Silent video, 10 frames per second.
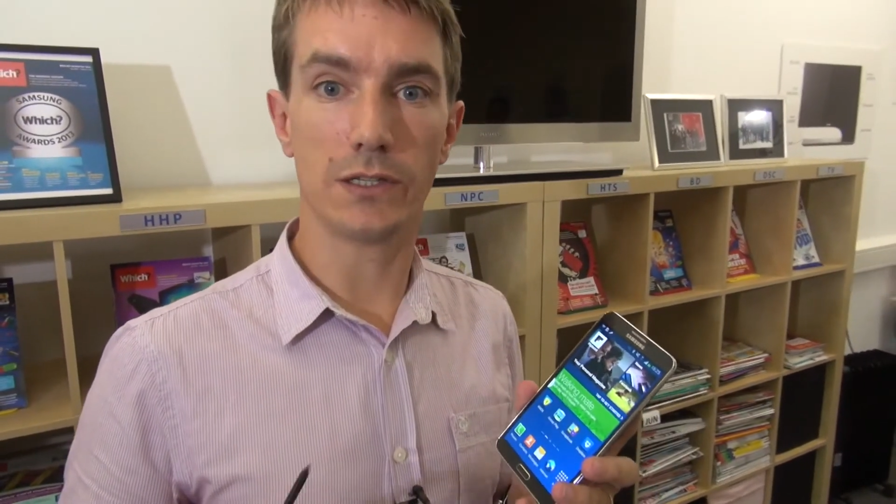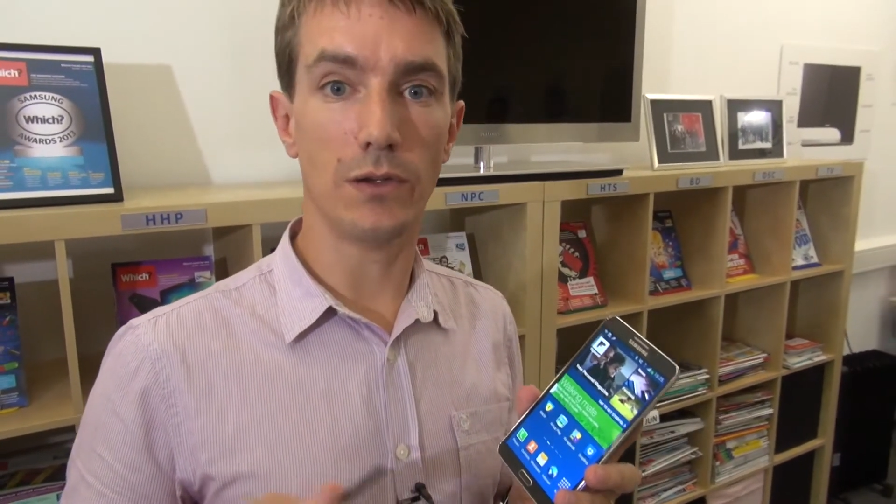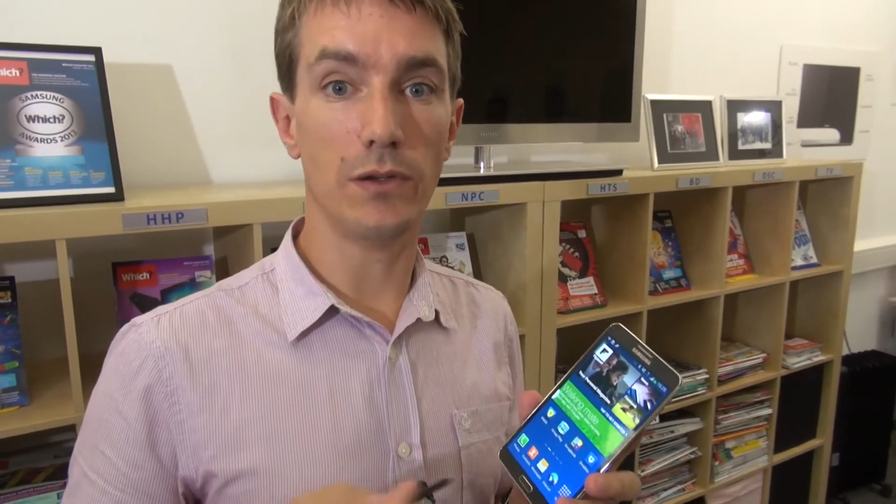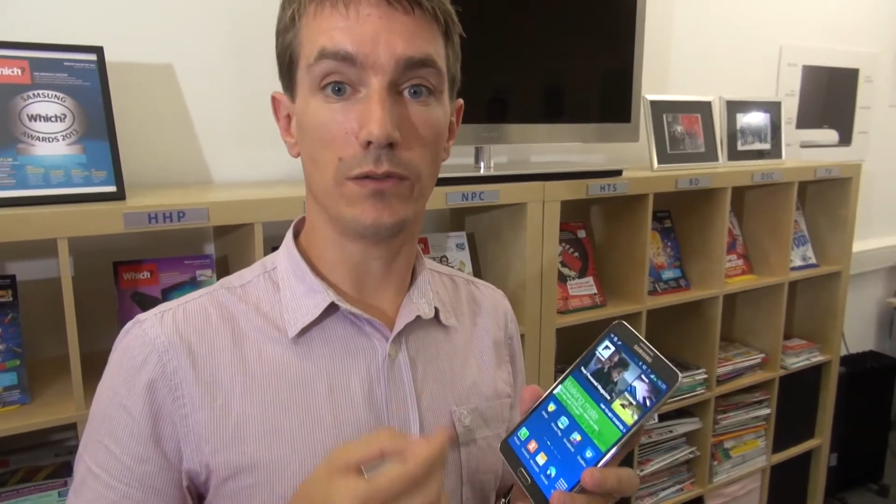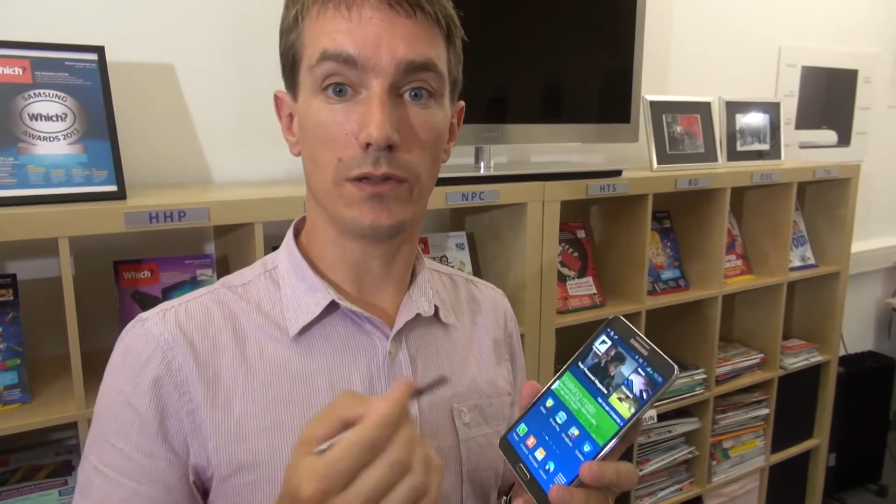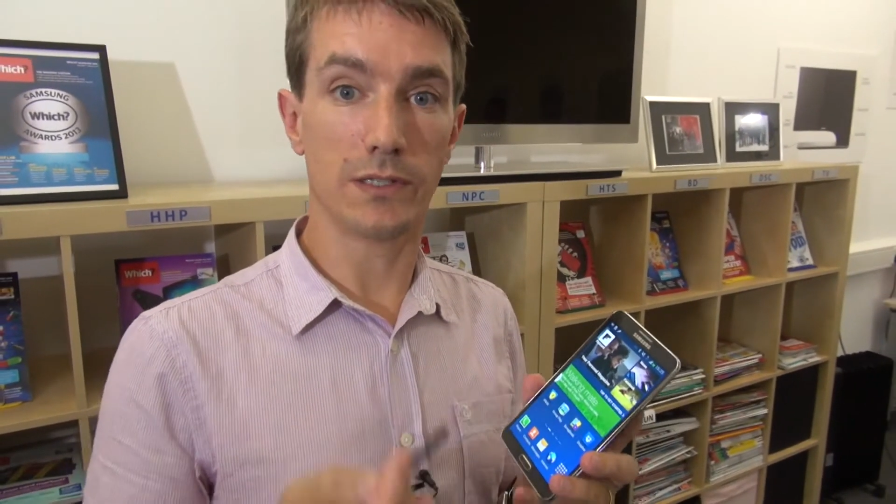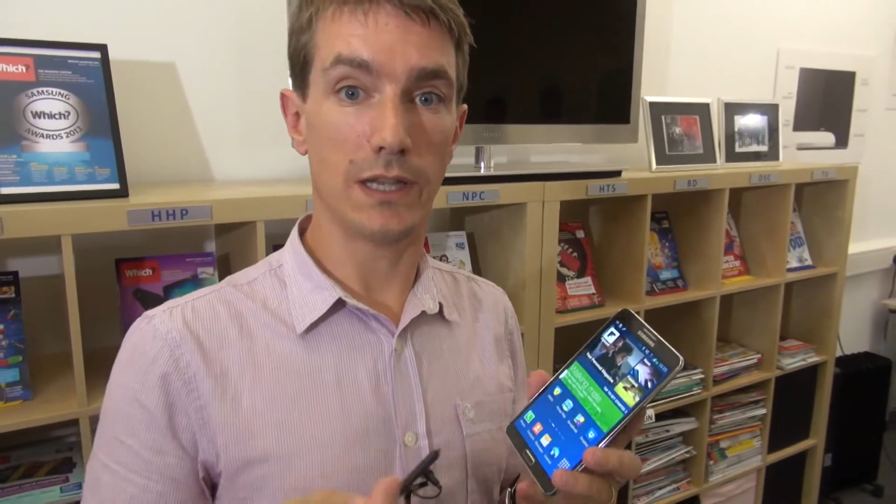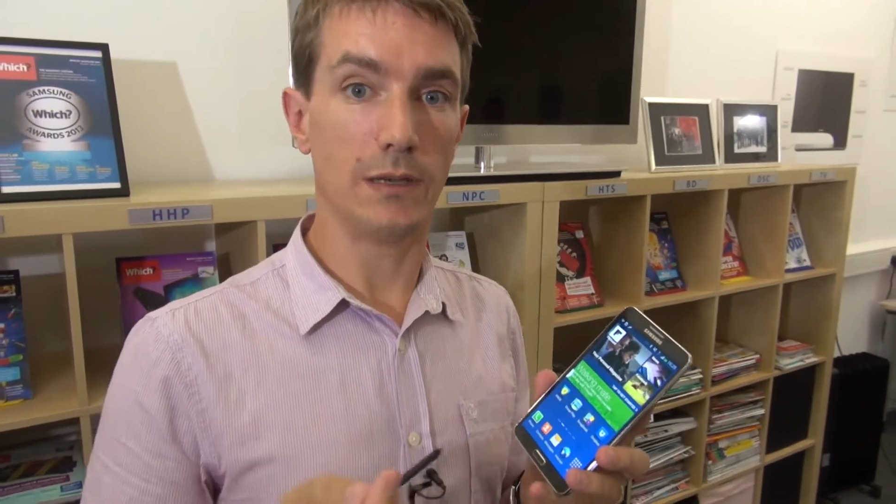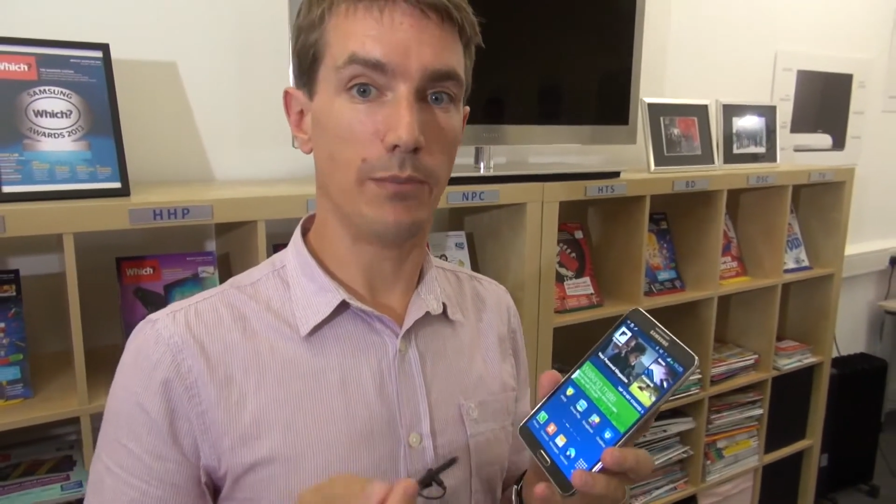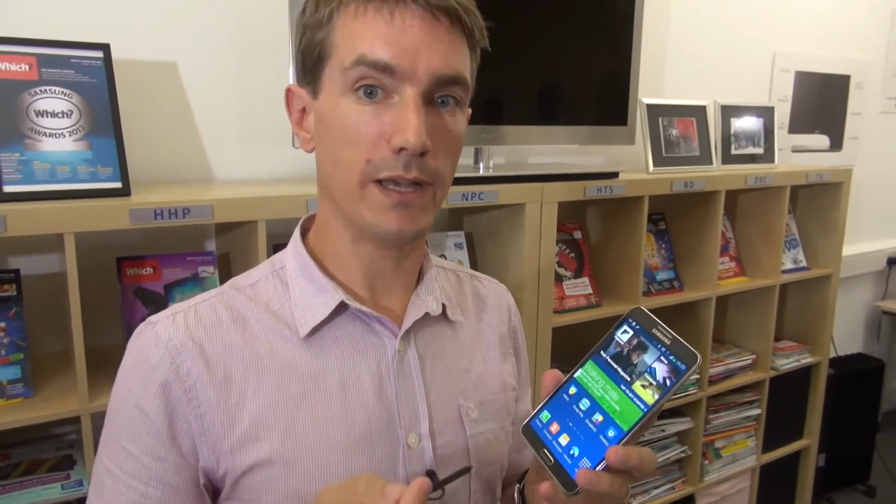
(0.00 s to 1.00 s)
so you can
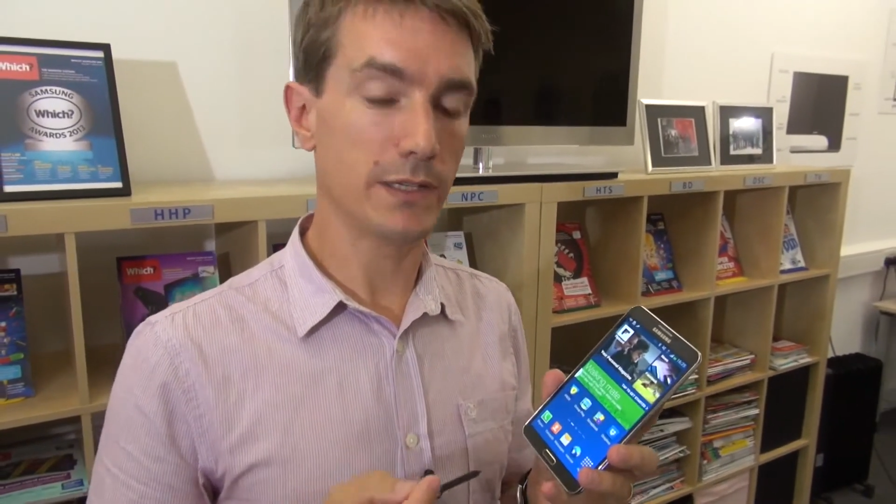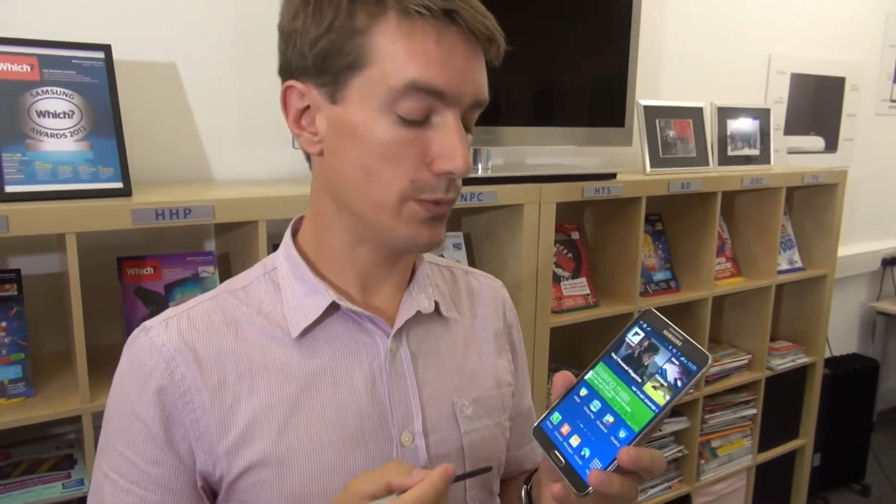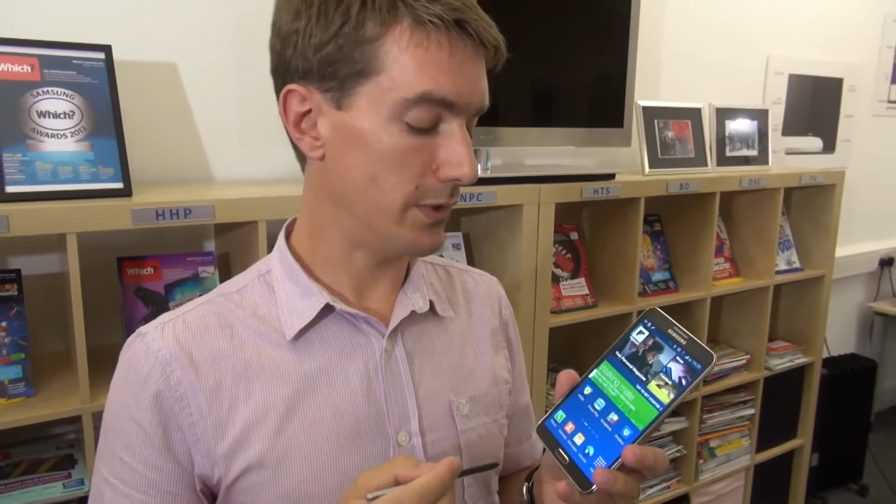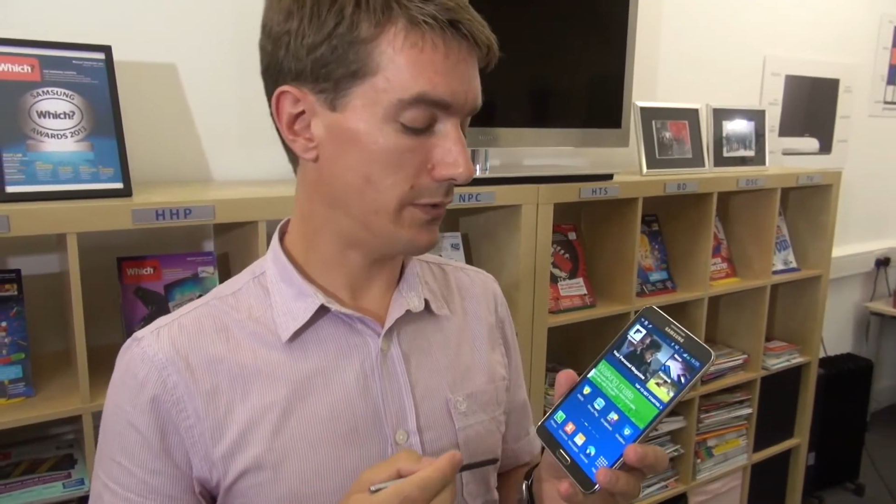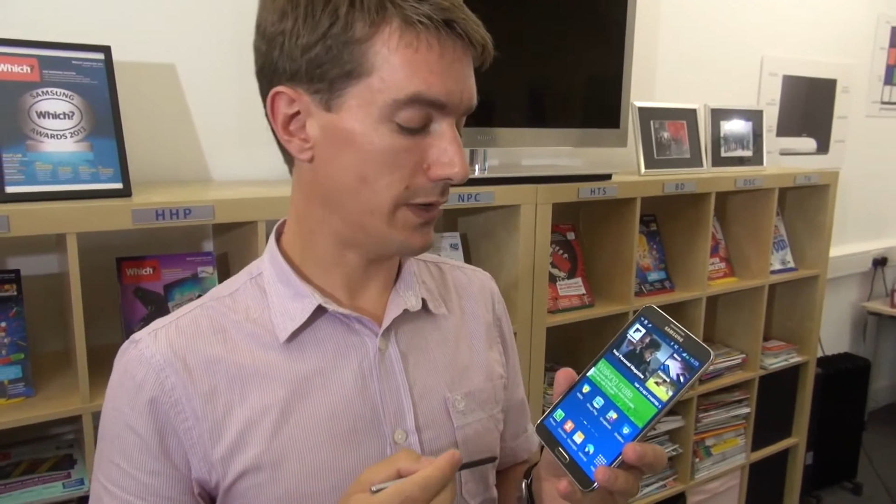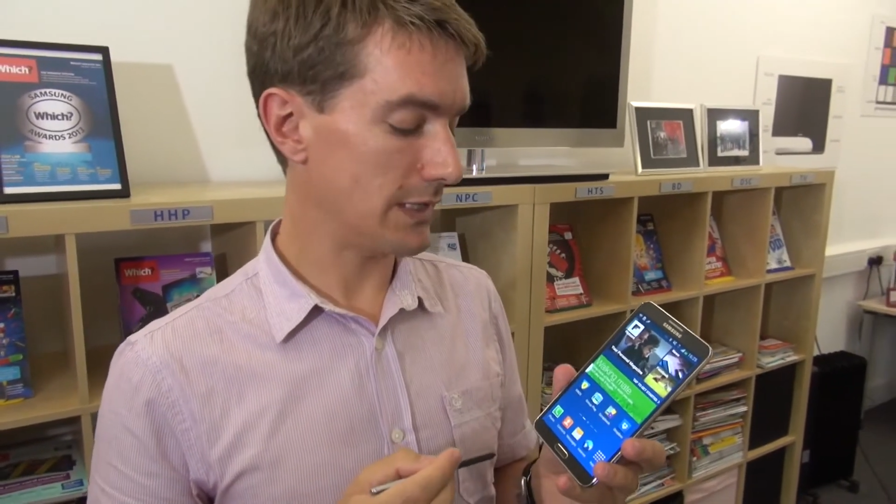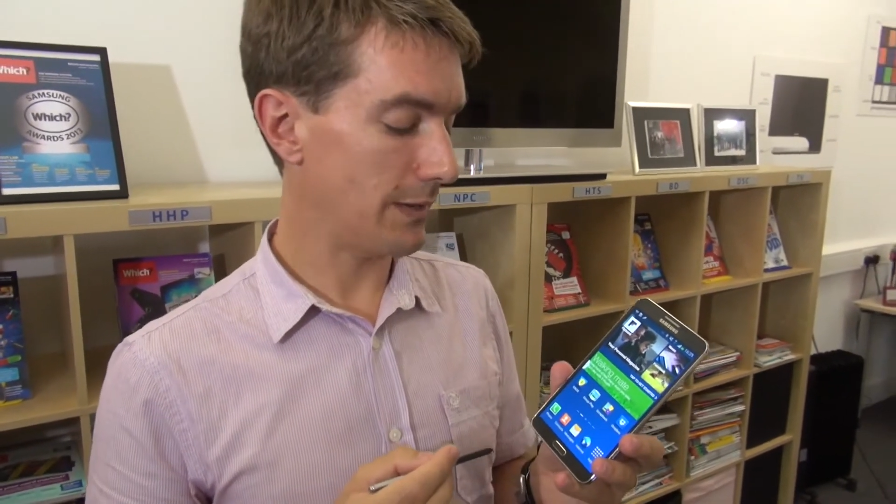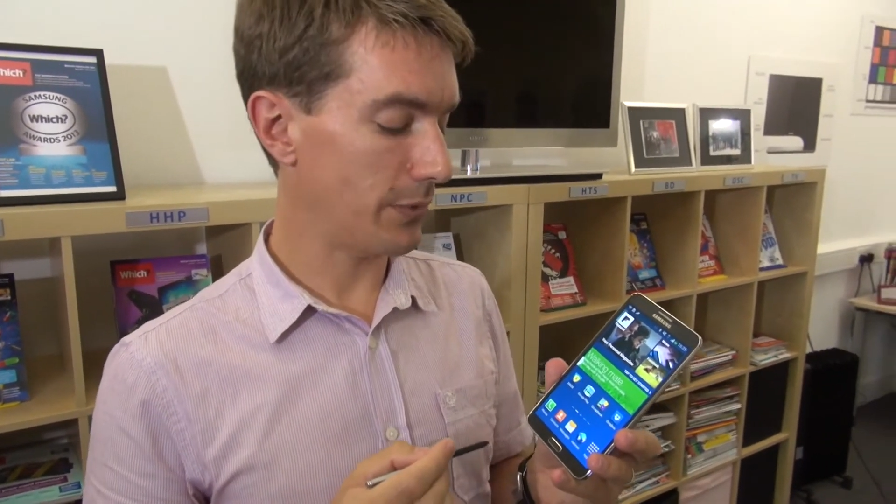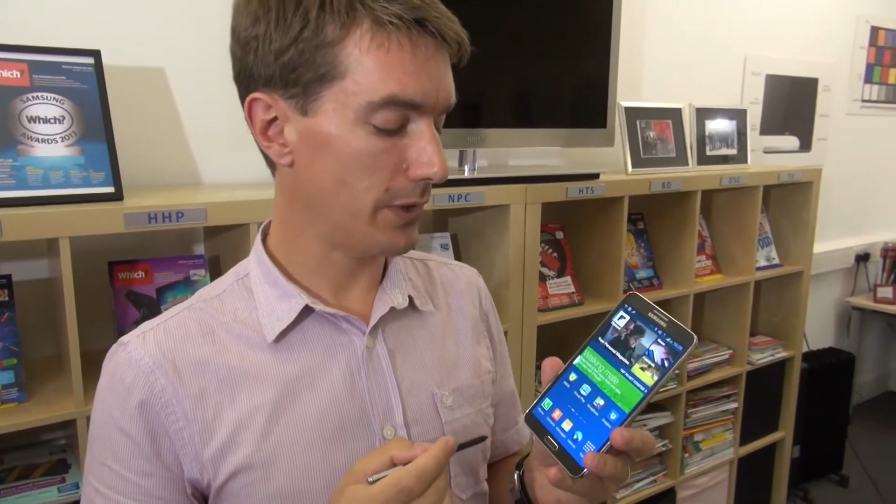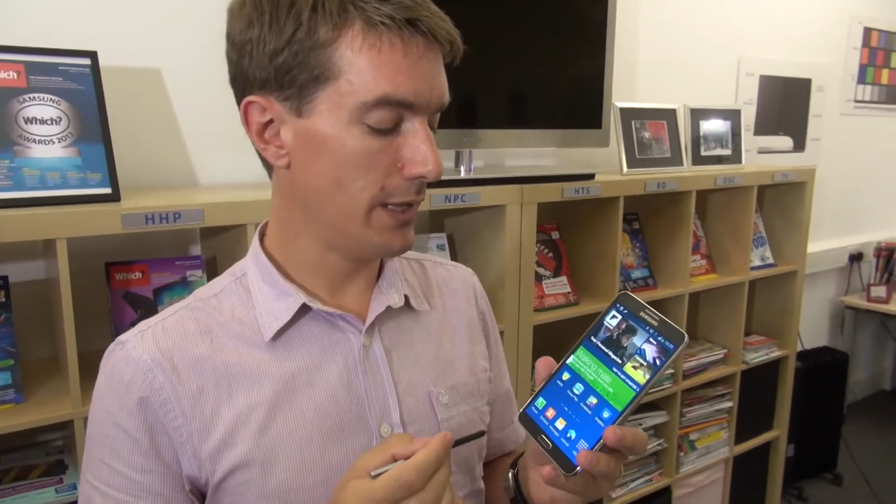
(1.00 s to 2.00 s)
set a password, for
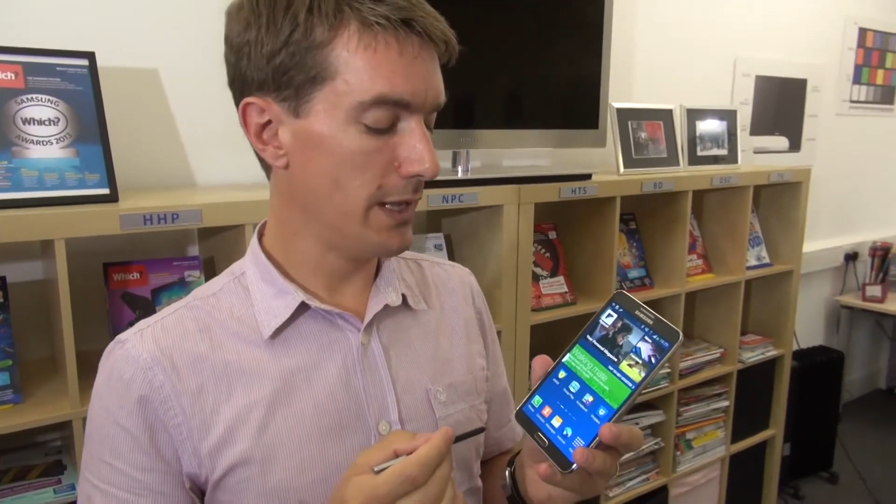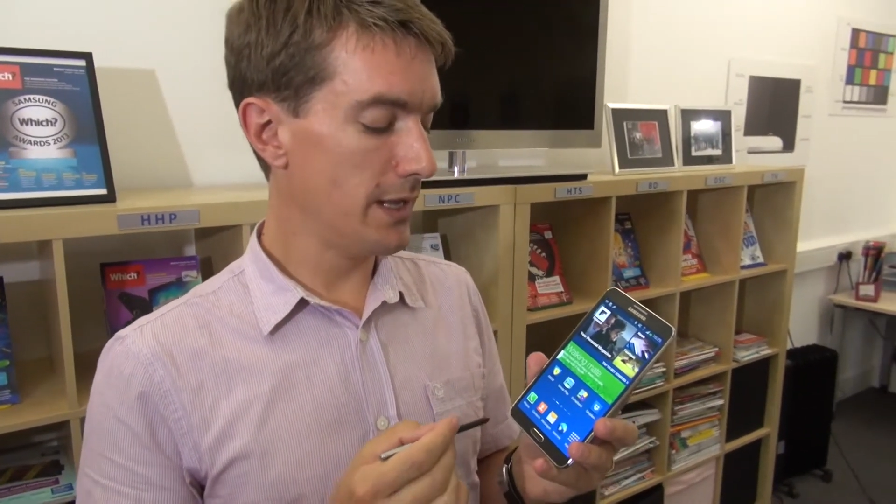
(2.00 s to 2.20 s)
example.